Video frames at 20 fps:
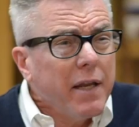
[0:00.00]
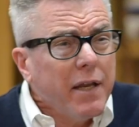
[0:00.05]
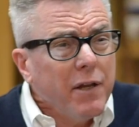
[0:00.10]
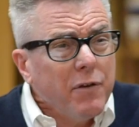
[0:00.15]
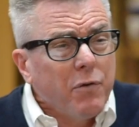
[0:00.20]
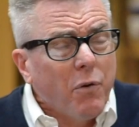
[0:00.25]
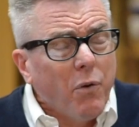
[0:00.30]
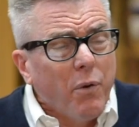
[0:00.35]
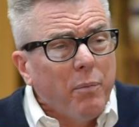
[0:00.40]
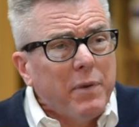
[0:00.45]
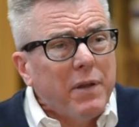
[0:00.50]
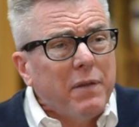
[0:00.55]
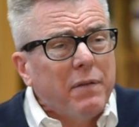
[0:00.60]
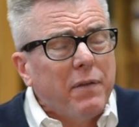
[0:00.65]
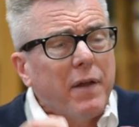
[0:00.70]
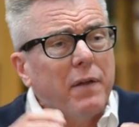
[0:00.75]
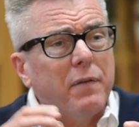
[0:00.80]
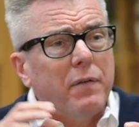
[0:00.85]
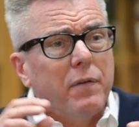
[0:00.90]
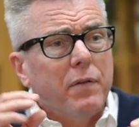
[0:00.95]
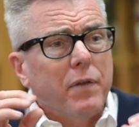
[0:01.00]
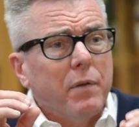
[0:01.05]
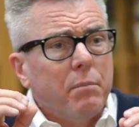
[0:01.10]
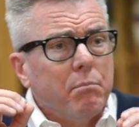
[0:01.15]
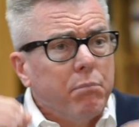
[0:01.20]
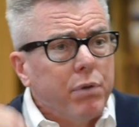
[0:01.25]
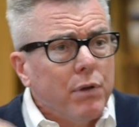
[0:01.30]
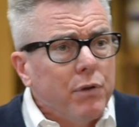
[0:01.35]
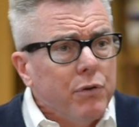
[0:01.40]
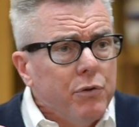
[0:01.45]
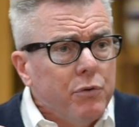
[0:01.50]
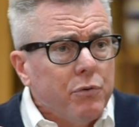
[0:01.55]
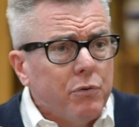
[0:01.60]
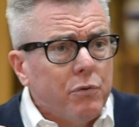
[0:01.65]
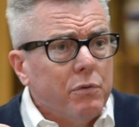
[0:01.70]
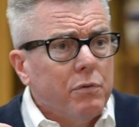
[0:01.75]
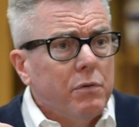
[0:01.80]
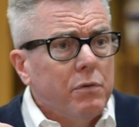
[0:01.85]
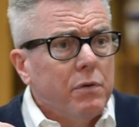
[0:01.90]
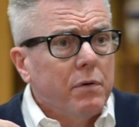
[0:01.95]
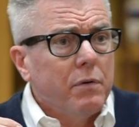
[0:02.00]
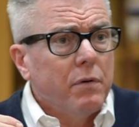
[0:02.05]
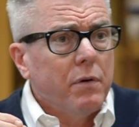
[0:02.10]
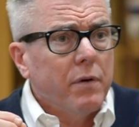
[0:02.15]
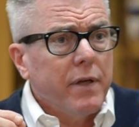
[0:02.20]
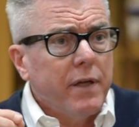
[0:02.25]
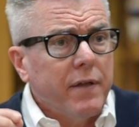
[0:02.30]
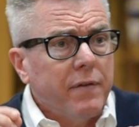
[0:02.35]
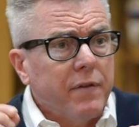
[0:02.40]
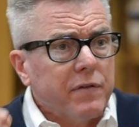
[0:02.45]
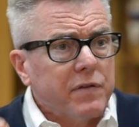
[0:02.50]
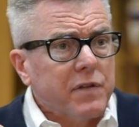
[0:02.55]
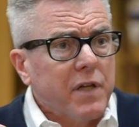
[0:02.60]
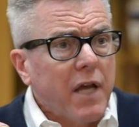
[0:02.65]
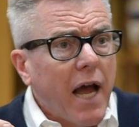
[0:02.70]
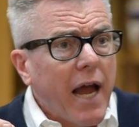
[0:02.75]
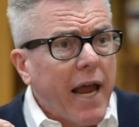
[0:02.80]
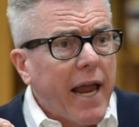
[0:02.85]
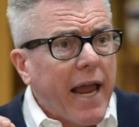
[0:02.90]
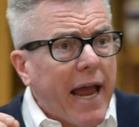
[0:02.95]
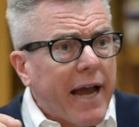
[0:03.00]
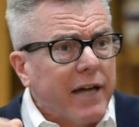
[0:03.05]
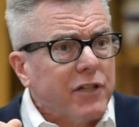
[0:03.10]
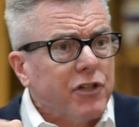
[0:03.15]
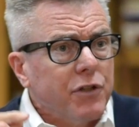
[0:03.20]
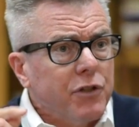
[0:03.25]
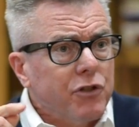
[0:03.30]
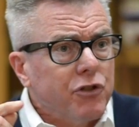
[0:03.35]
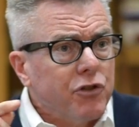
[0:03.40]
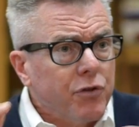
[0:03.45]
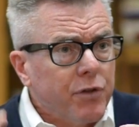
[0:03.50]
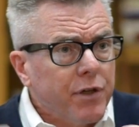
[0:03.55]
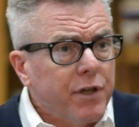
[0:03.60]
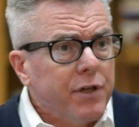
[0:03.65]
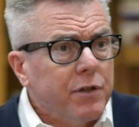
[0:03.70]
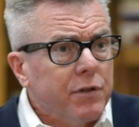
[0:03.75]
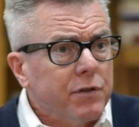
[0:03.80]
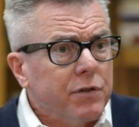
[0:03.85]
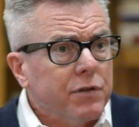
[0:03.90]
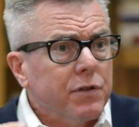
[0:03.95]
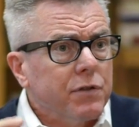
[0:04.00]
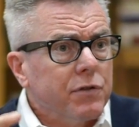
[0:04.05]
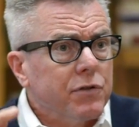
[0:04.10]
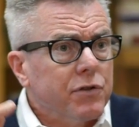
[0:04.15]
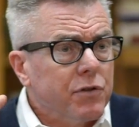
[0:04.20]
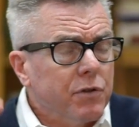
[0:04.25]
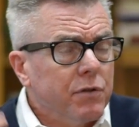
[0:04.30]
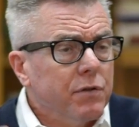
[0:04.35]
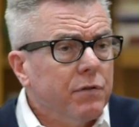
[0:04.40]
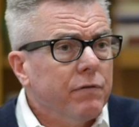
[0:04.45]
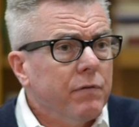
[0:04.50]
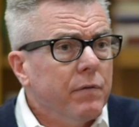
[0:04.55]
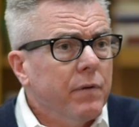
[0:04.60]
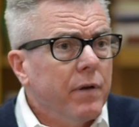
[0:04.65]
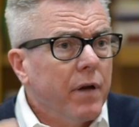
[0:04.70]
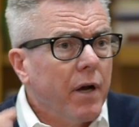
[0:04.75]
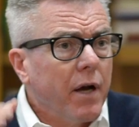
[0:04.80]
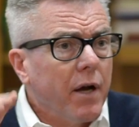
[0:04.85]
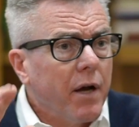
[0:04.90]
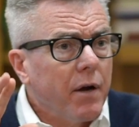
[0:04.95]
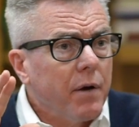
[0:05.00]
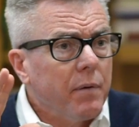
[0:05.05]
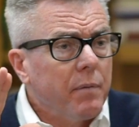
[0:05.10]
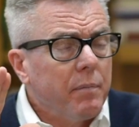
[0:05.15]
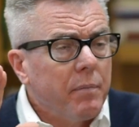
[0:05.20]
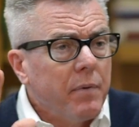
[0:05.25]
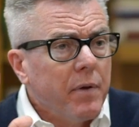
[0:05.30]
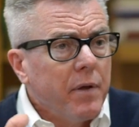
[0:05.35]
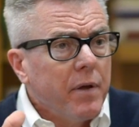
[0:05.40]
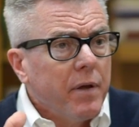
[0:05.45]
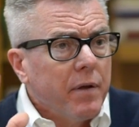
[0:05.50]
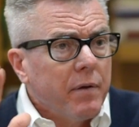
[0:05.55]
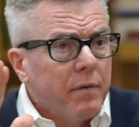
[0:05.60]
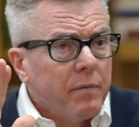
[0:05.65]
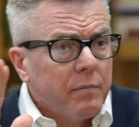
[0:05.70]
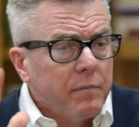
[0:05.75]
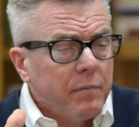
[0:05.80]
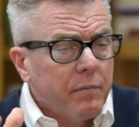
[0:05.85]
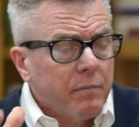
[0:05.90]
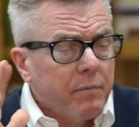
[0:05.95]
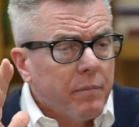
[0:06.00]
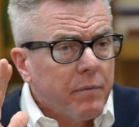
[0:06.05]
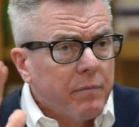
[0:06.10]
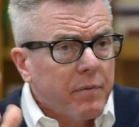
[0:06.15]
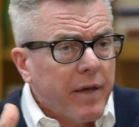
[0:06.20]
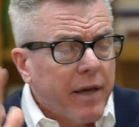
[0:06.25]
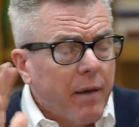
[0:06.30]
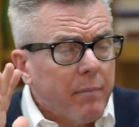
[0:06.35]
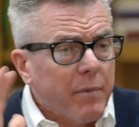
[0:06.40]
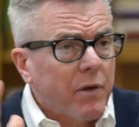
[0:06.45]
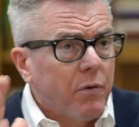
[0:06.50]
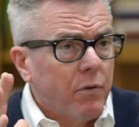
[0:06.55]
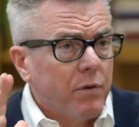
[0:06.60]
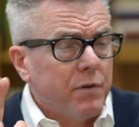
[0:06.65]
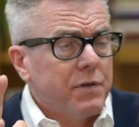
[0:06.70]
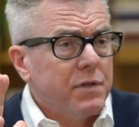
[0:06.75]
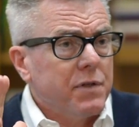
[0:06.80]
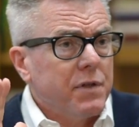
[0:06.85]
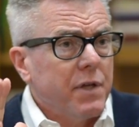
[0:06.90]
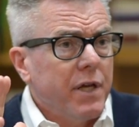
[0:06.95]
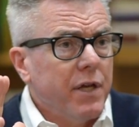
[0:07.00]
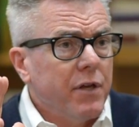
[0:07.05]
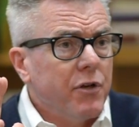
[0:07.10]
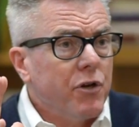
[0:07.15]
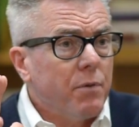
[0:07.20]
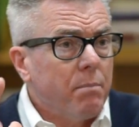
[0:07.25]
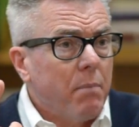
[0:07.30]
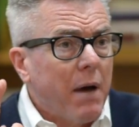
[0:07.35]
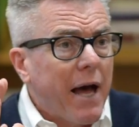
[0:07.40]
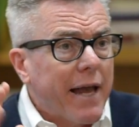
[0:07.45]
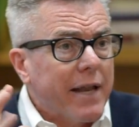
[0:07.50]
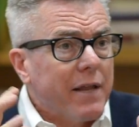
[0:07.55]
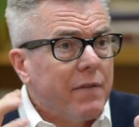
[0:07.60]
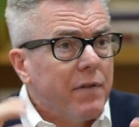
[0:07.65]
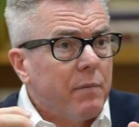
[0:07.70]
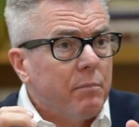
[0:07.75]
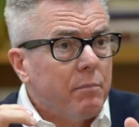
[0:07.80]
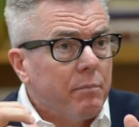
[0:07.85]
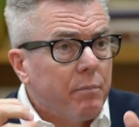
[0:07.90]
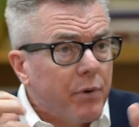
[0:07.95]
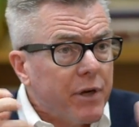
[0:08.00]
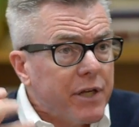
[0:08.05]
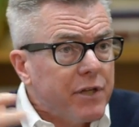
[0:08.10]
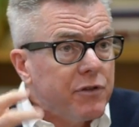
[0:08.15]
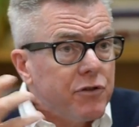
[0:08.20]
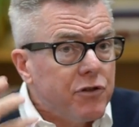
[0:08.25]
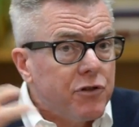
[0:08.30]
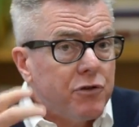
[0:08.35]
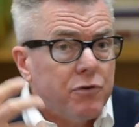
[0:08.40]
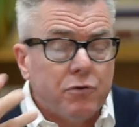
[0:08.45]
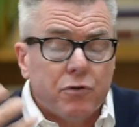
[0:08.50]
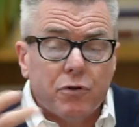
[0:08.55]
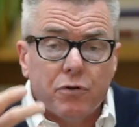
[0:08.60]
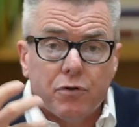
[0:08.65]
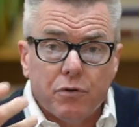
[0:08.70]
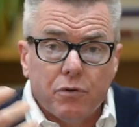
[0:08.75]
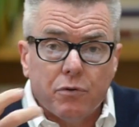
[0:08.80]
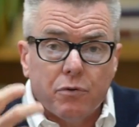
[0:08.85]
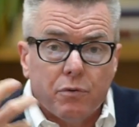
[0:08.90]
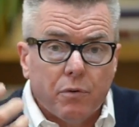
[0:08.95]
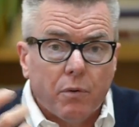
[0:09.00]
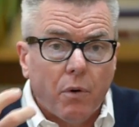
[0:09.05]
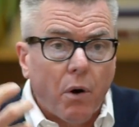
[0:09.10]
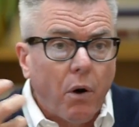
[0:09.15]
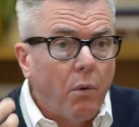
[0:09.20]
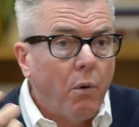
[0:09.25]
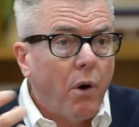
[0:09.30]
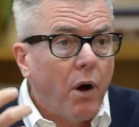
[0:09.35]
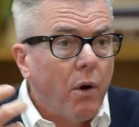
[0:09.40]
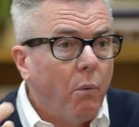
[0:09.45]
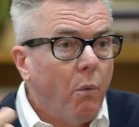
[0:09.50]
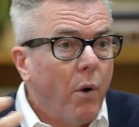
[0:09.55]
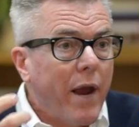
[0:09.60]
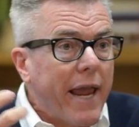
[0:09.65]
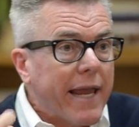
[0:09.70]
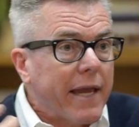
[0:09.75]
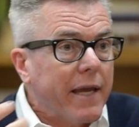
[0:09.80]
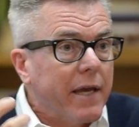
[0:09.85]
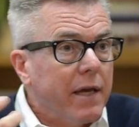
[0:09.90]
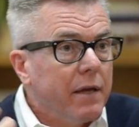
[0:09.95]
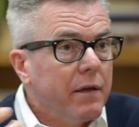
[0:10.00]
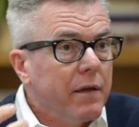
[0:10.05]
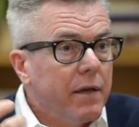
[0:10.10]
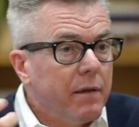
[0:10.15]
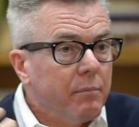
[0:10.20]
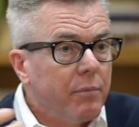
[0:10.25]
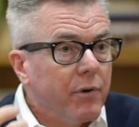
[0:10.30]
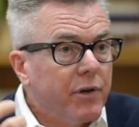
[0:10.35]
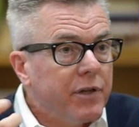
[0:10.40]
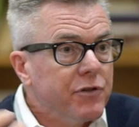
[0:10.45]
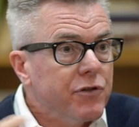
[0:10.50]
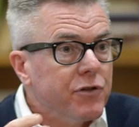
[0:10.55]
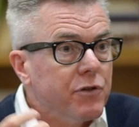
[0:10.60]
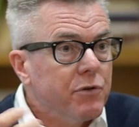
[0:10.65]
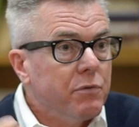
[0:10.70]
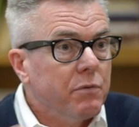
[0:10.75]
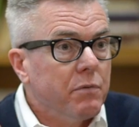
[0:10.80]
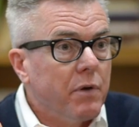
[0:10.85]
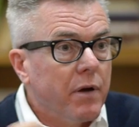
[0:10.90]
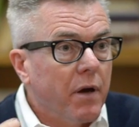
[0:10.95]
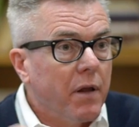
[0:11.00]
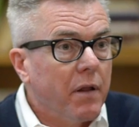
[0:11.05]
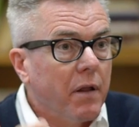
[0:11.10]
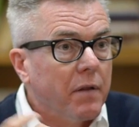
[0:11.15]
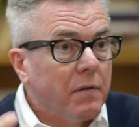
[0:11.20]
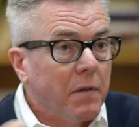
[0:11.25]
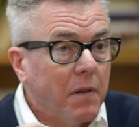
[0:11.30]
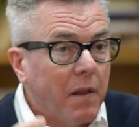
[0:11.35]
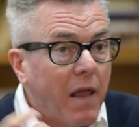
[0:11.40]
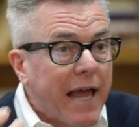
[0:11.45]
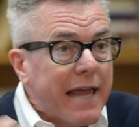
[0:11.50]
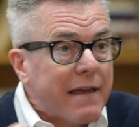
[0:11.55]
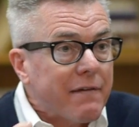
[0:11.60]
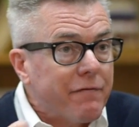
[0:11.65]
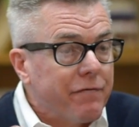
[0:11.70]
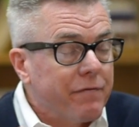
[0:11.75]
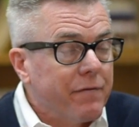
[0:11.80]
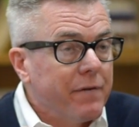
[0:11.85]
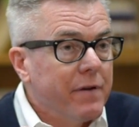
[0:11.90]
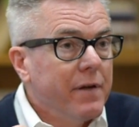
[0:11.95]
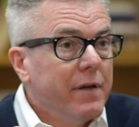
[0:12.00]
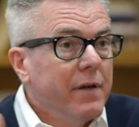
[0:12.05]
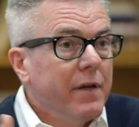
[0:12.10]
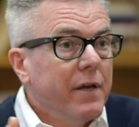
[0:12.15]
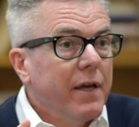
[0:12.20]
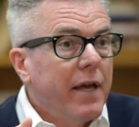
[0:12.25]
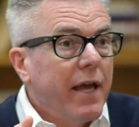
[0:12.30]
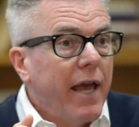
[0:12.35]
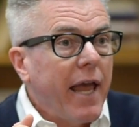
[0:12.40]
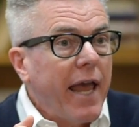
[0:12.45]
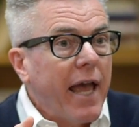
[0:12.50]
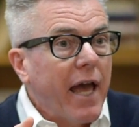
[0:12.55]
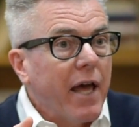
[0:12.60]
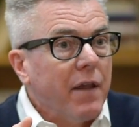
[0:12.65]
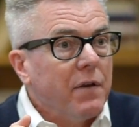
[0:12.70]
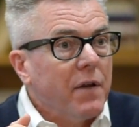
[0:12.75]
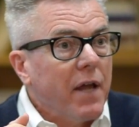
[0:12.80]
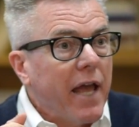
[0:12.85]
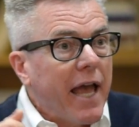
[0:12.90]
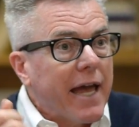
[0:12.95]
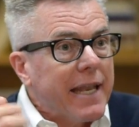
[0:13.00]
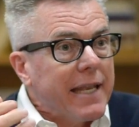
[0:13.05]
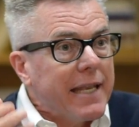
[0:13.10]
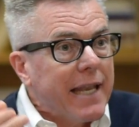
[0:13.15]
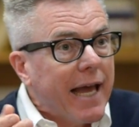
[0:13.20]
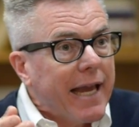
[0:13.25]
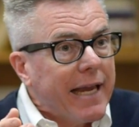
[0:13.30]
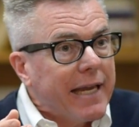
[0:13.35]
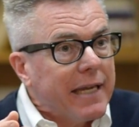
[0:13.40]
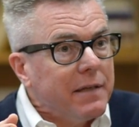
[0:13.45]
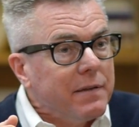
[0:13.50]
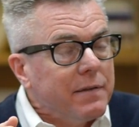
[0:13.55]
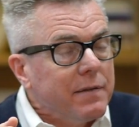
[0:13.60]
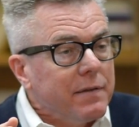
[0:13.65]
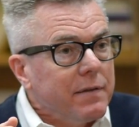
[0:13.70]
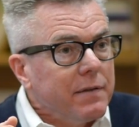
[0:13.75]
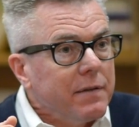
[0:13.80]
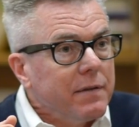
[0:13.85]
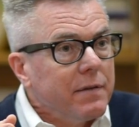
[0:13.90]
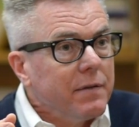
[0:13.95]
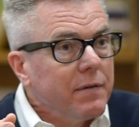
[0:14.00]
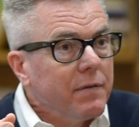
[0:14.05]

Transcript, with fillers: And he told me that the blue in the sky actually triggers certain uh, chemicals in your body that brings you to awake. It brings you life. And at night,